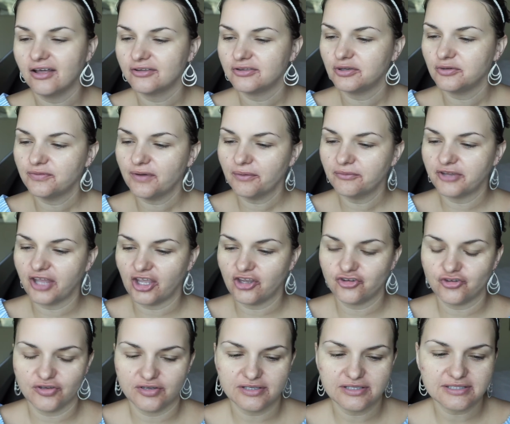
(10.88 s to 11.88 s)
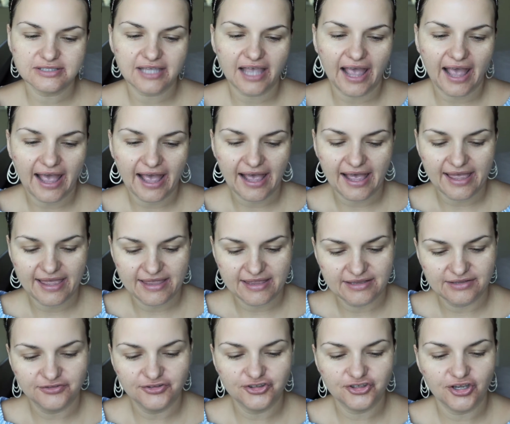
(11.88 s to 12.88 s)
Two foundations
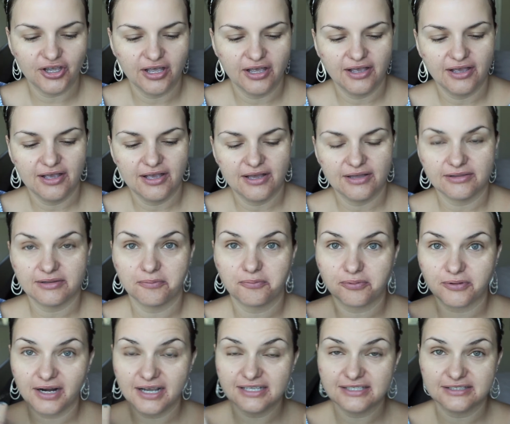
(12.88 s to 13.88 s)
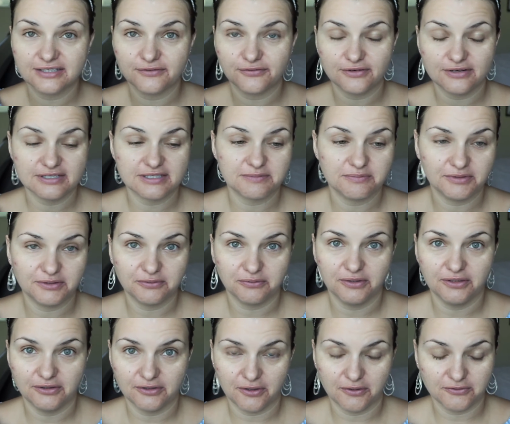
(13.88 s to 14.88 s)
and the price difference
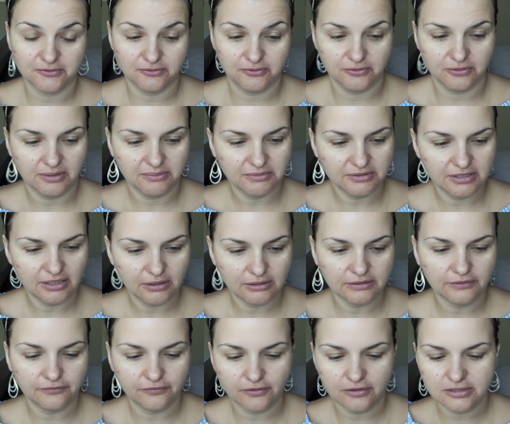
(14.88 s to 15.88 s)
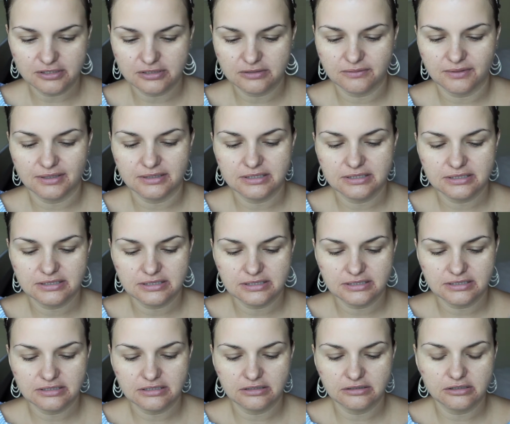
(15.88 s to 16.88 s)
between those two. Let me tell you the first one. This
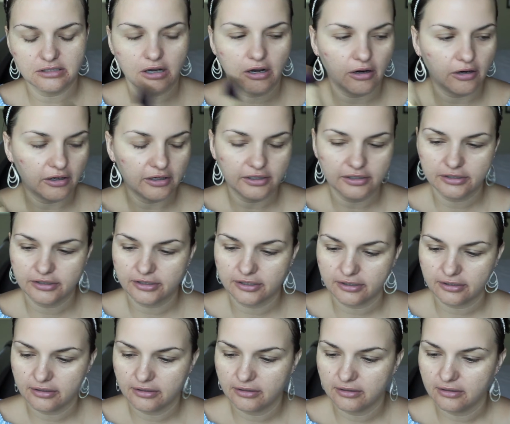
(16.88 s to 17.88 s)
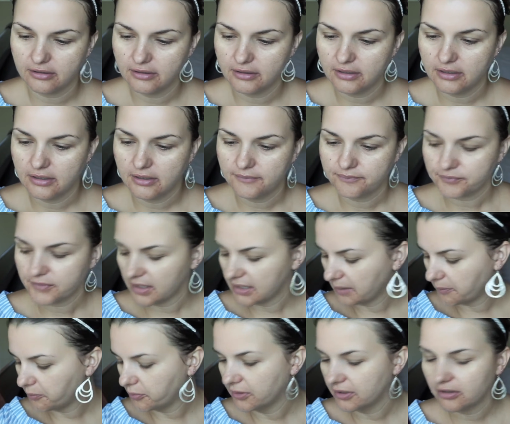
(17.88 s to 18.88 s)
is the Tarte, and I
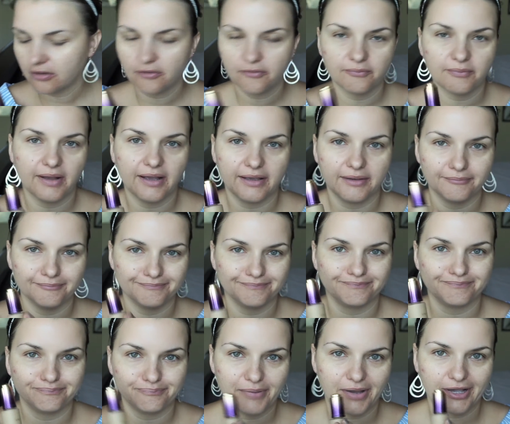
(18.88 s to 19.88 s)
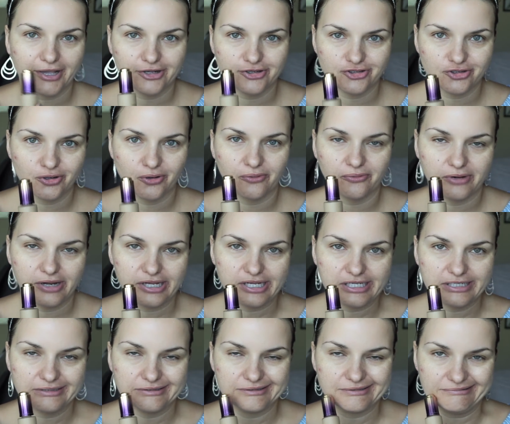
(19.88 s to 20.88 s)
put it on my packaging
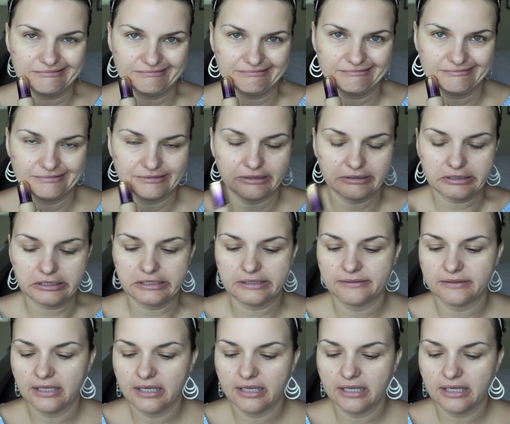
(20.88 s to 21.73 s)
already, oh, sorry.